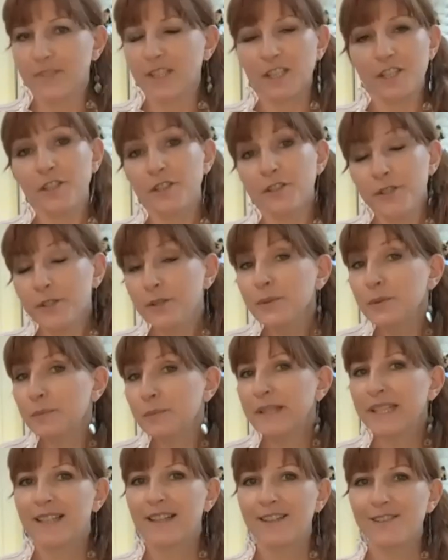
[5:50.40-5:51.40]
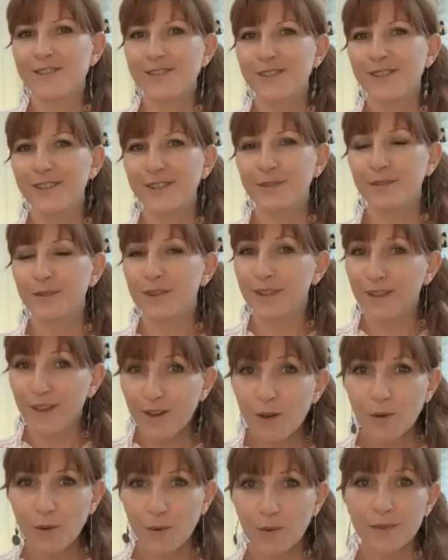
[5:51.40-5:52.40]
you do, because you
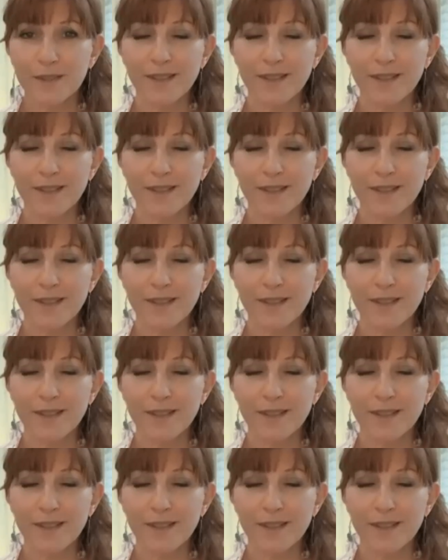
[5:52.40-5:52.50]
know